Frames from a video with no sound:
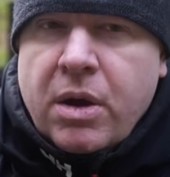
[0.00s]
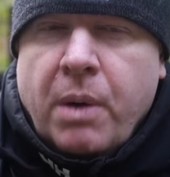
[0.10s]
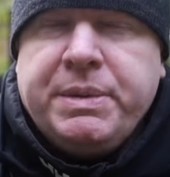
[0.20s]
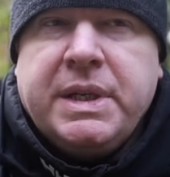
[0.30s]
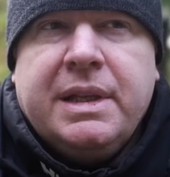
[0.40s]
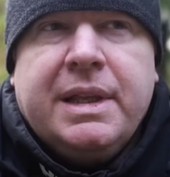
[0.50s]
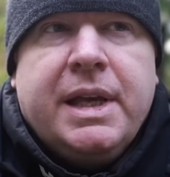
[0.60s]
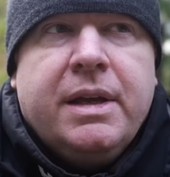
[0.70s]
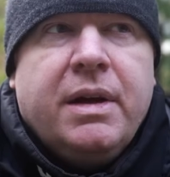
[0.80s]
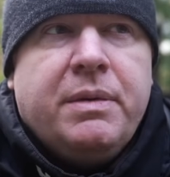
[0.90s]

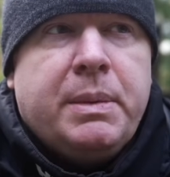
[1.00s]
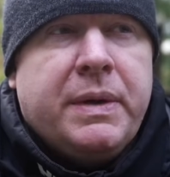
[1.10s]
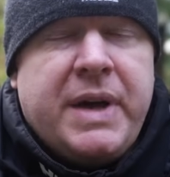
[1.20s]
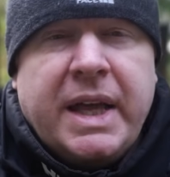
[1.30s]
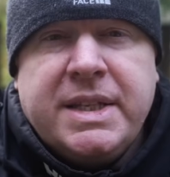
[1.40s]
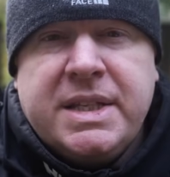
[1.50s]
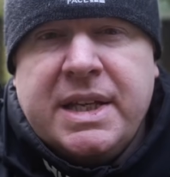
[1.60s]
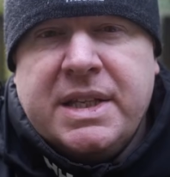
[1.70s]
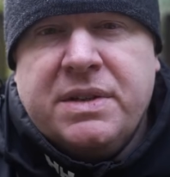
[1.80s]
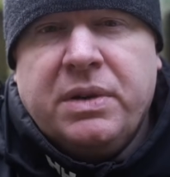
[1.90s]
Optically, I mean, I've had this
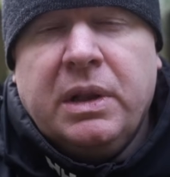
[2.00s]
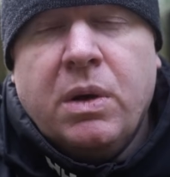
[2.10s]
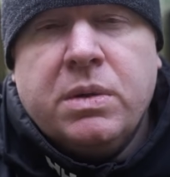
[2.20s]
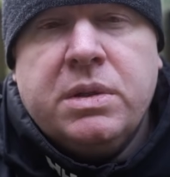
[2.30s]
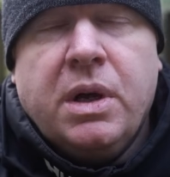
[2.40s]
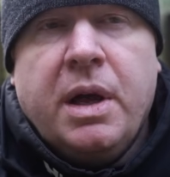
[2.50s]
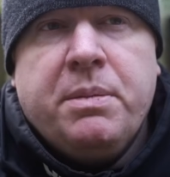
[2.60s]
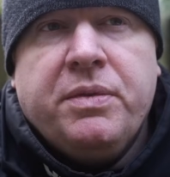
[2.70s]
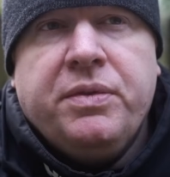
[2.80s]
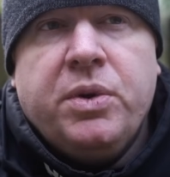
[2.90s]
lens for a long time
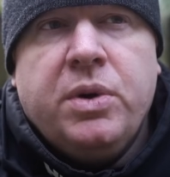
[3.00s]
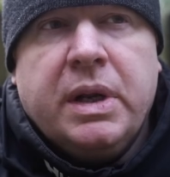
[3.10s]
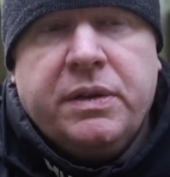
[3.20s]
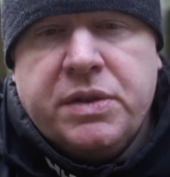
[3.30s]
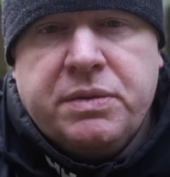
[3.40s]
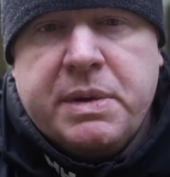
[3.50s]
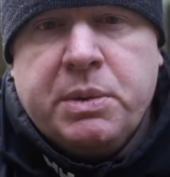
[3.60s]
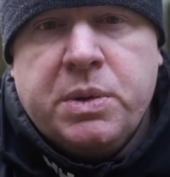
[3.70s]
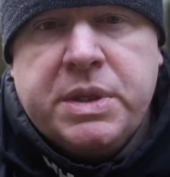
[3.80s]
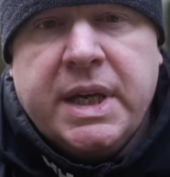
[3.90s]
before and I just
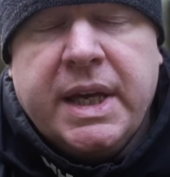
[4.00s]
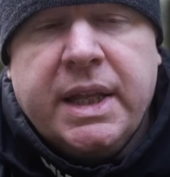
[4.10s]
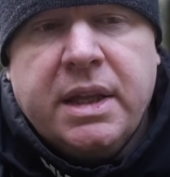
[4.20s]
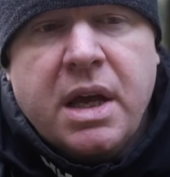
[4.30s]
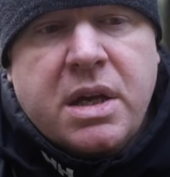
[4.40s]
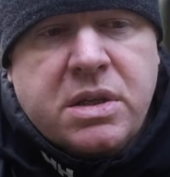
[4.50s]
rebought it again.